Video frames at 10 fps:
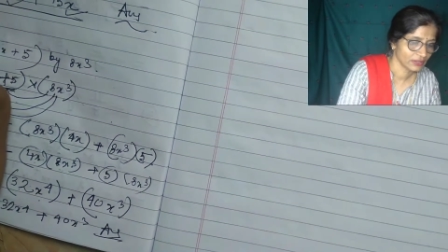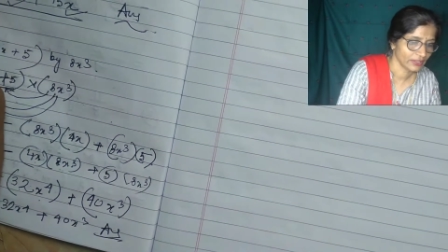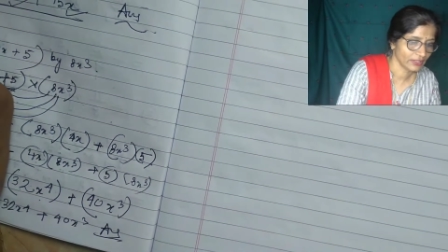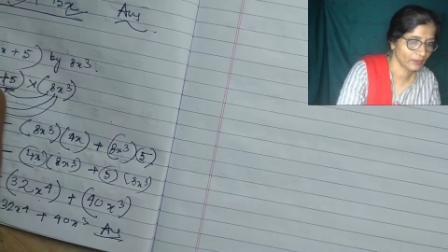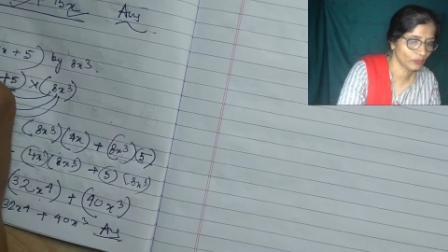
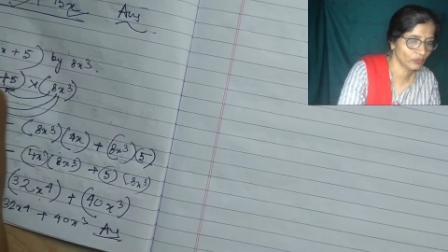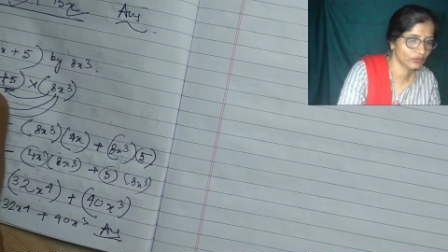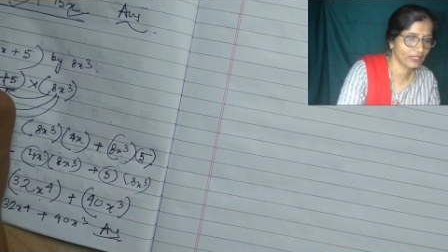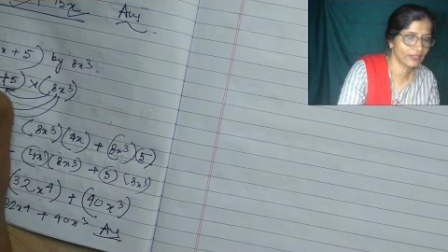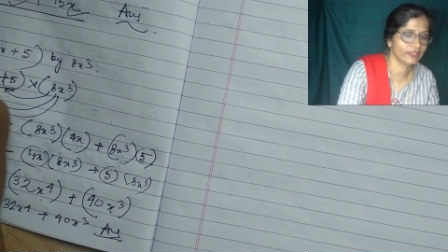and both are
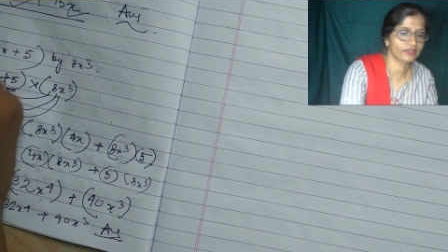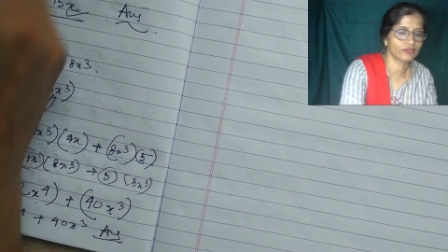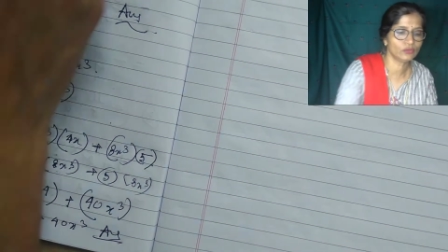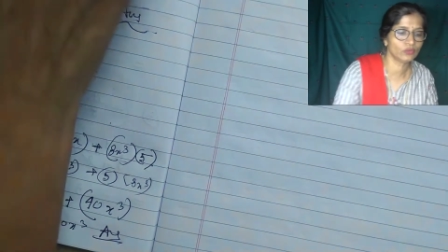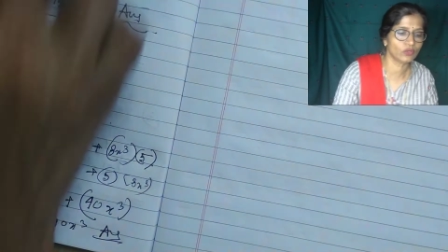related to
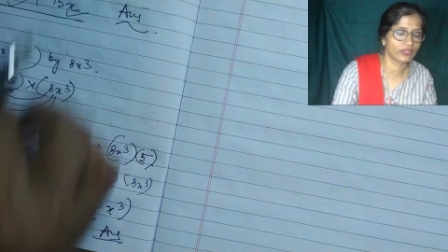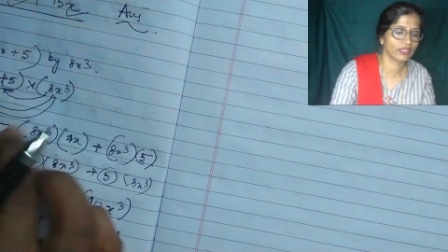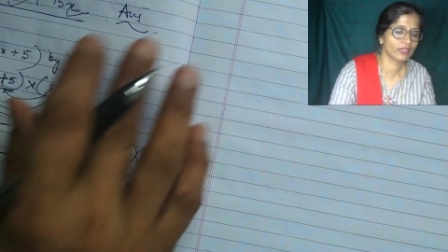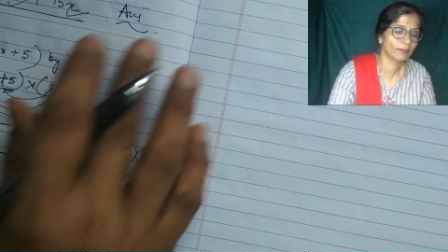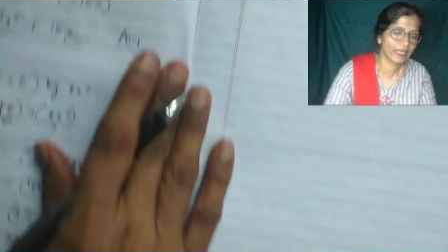what? A
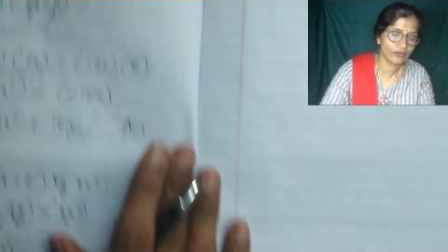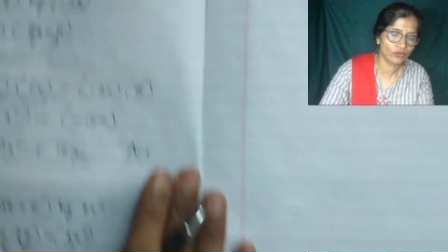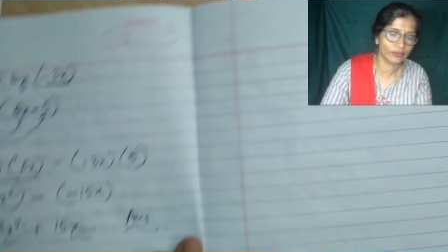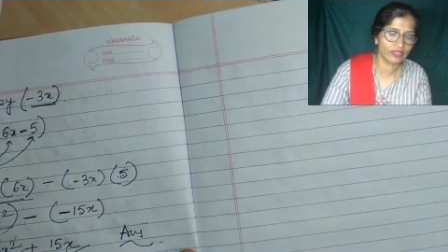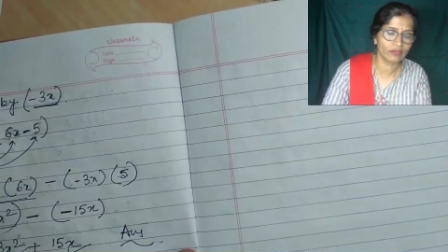
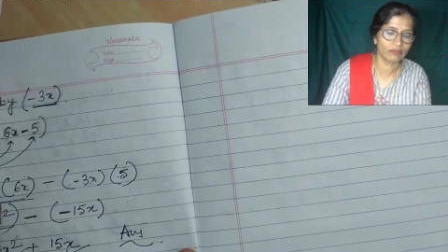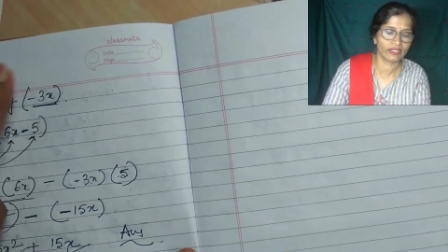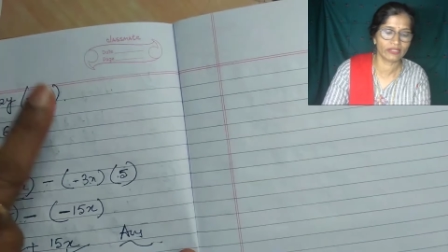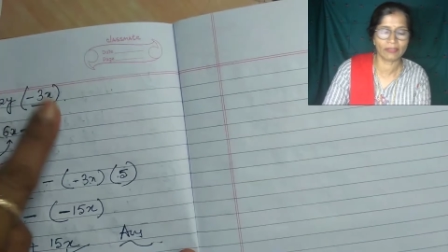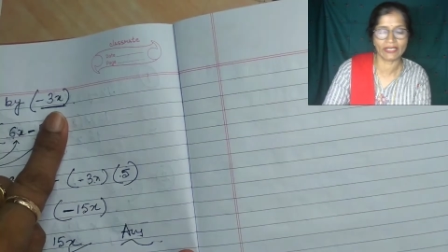binomial
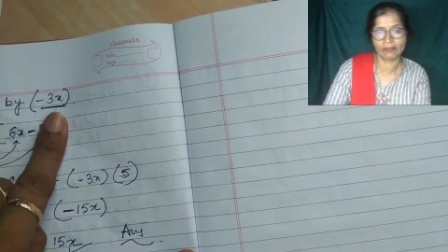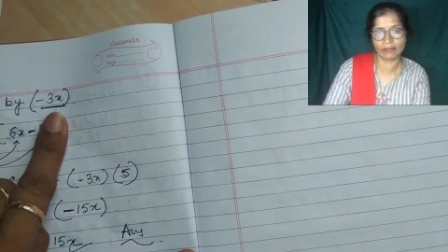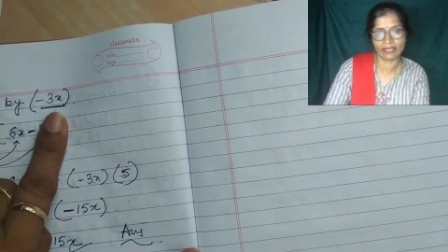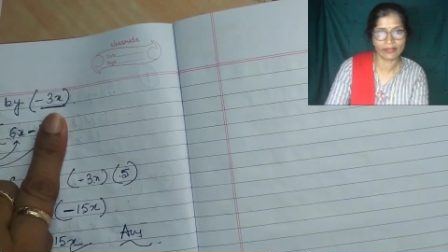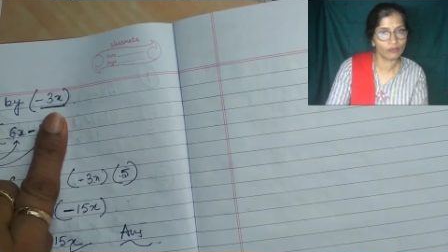multiplied by
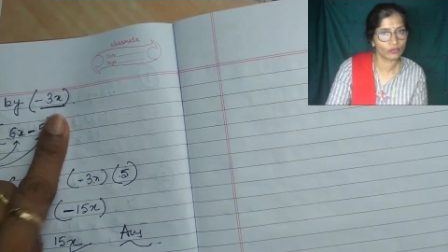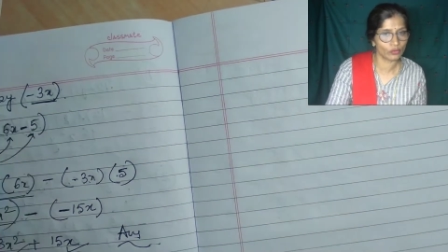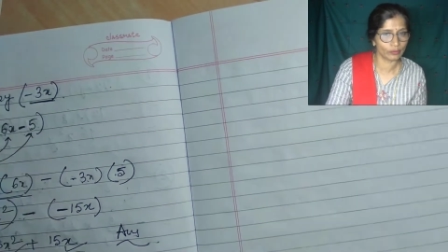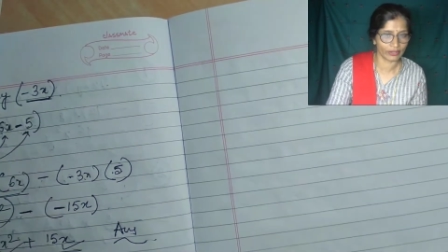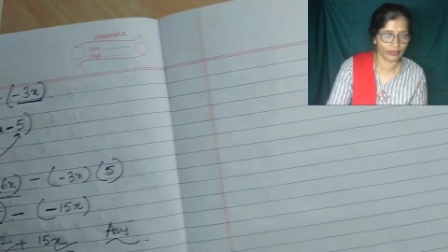a monomial.